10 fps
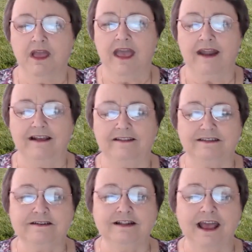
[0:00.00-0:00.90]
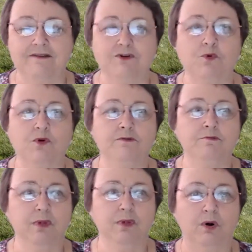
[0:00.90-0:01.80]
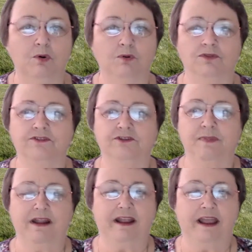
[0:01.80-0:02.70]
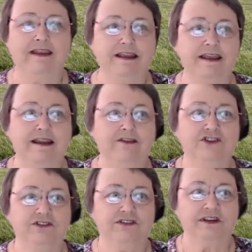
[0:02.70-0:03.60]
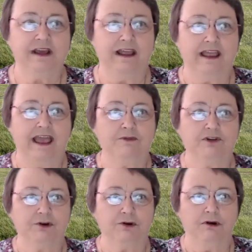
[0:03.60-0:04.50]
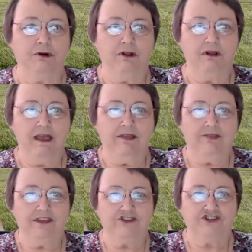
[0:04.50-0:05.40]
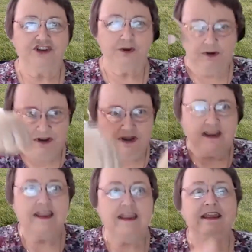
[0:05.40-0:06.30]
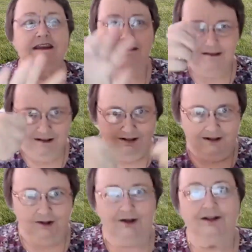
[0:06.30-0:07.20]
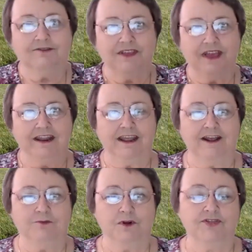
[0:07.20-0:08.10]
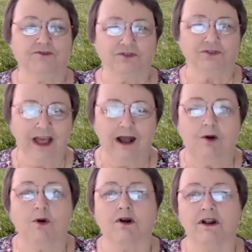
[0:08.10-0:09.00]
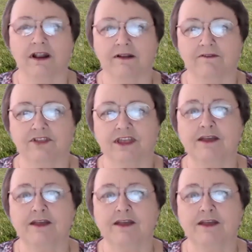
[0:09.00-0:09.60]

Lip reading: And I still have a wooden bowl that's about 18 inches in diameter that she would knead all of that in with the flour and everything.